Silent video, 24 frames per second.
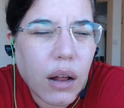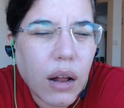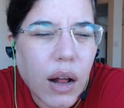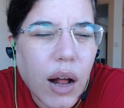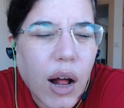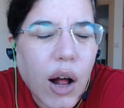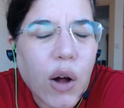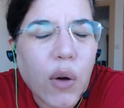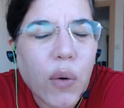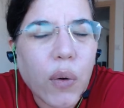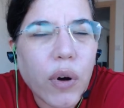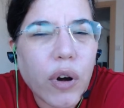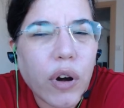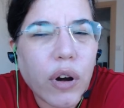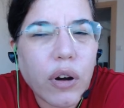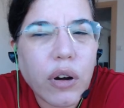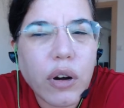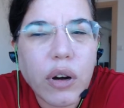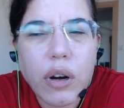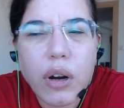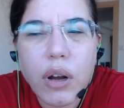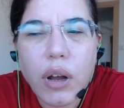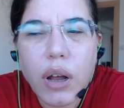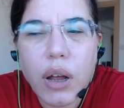
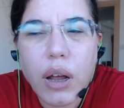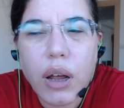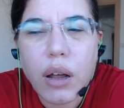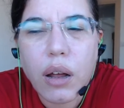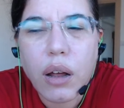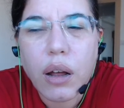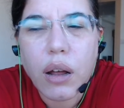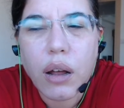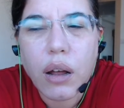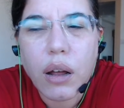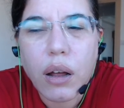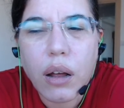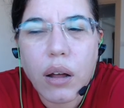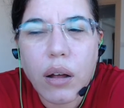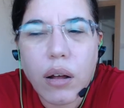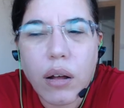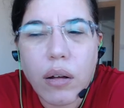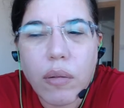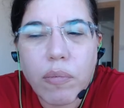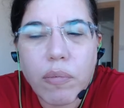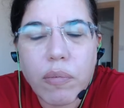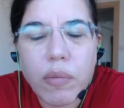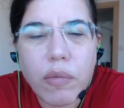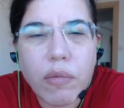our uh,
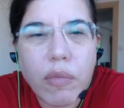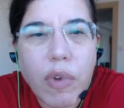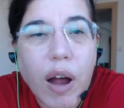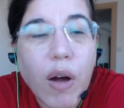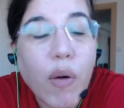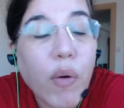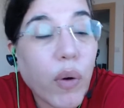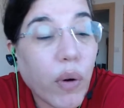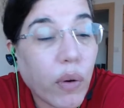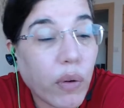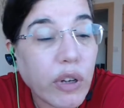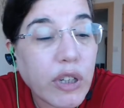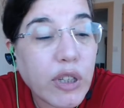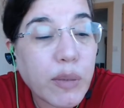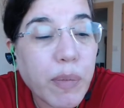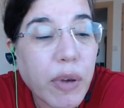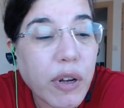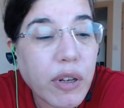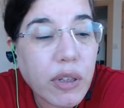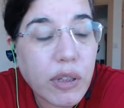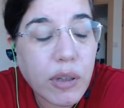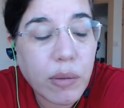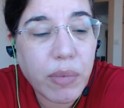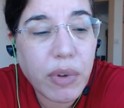our
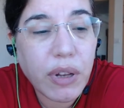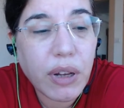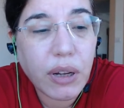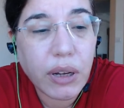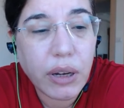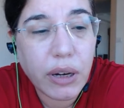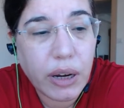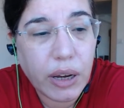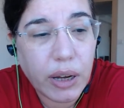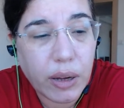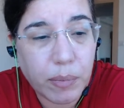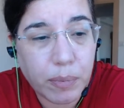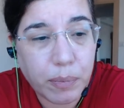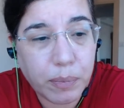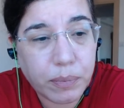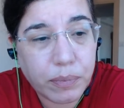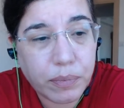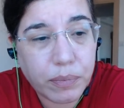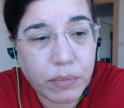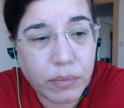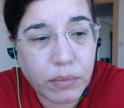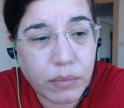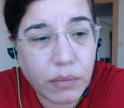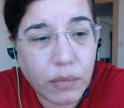responsibility
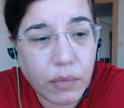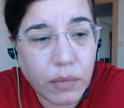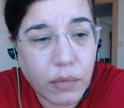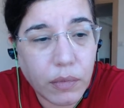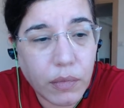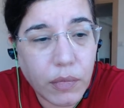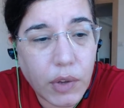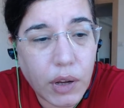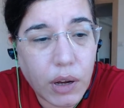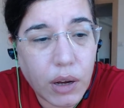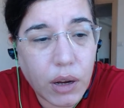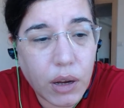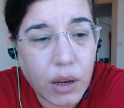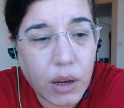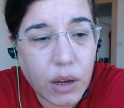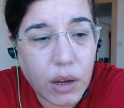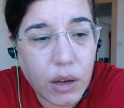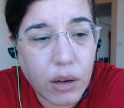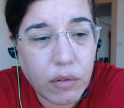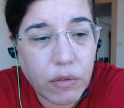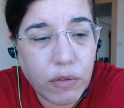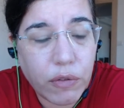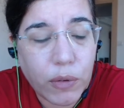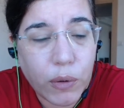
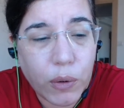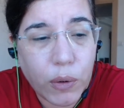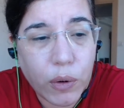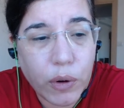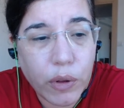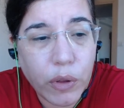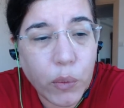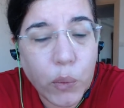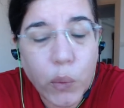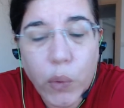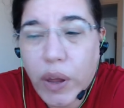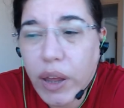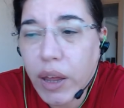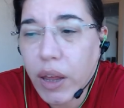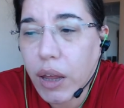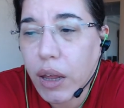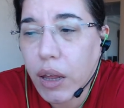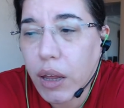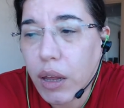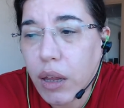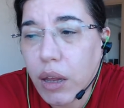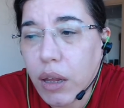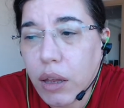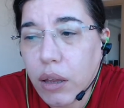for the
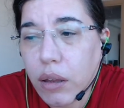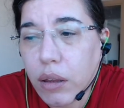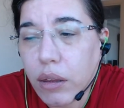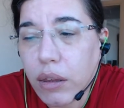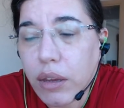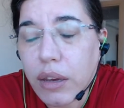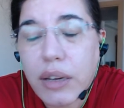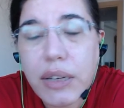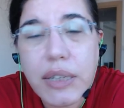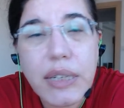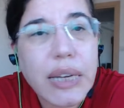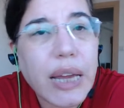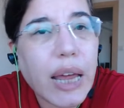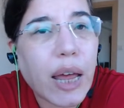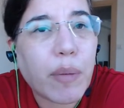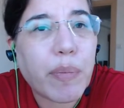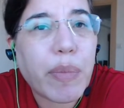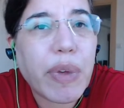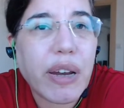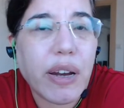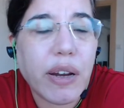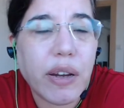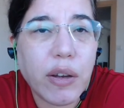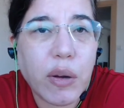way things
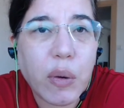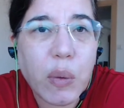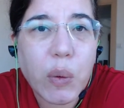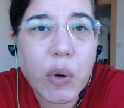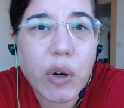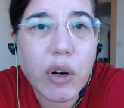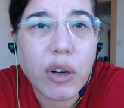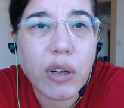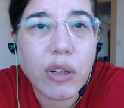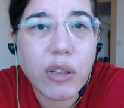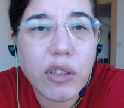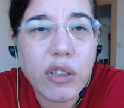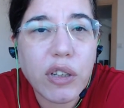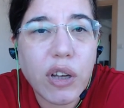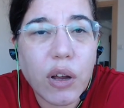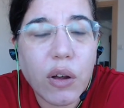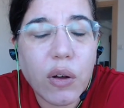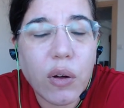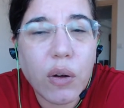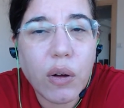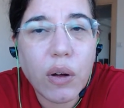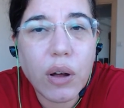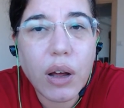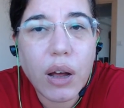happen in the world.
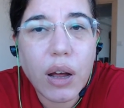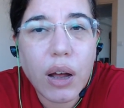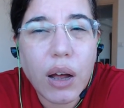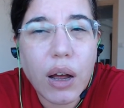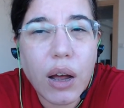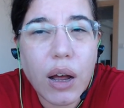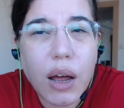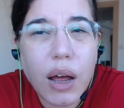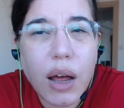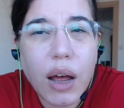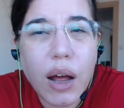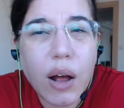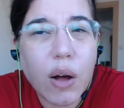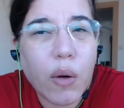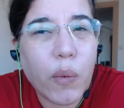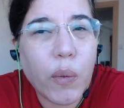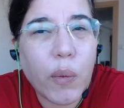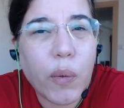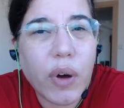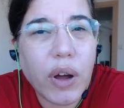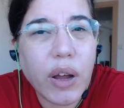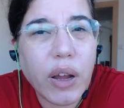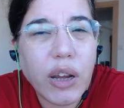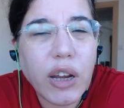So
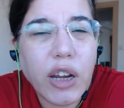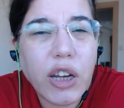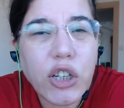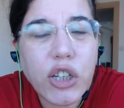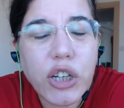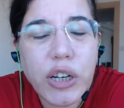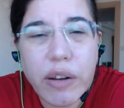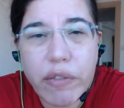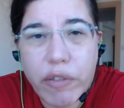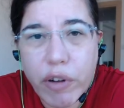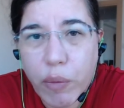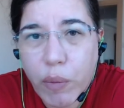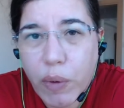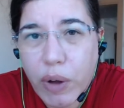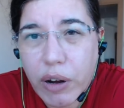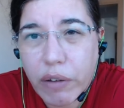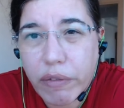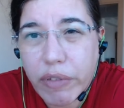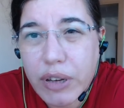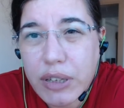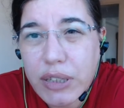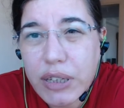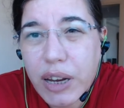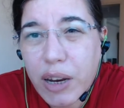how each and every one of
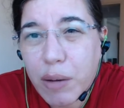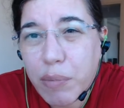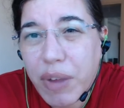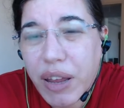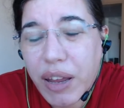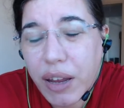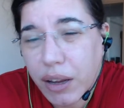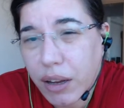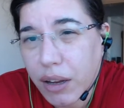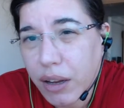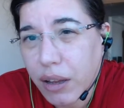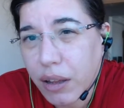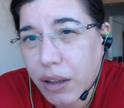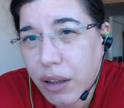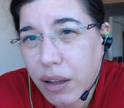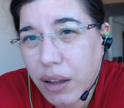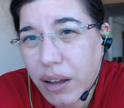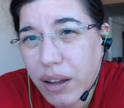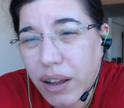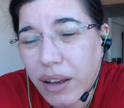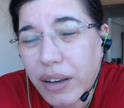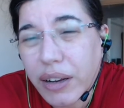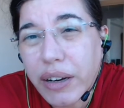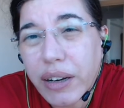us can make
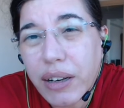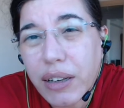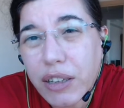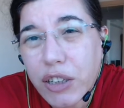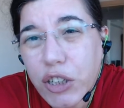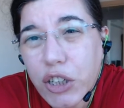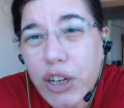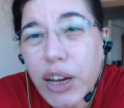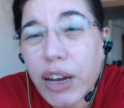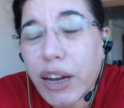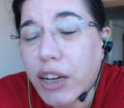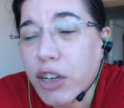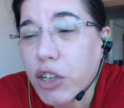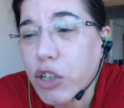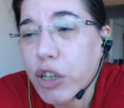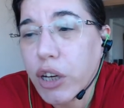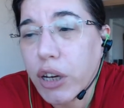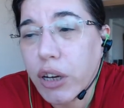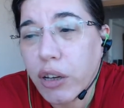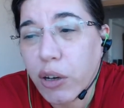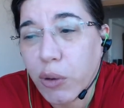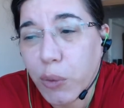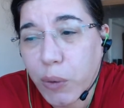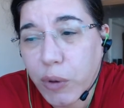a little change
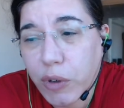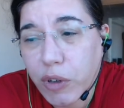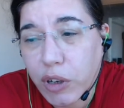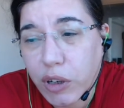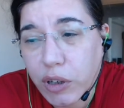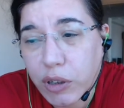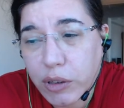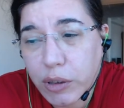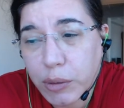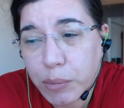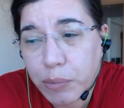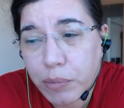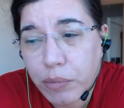in the world.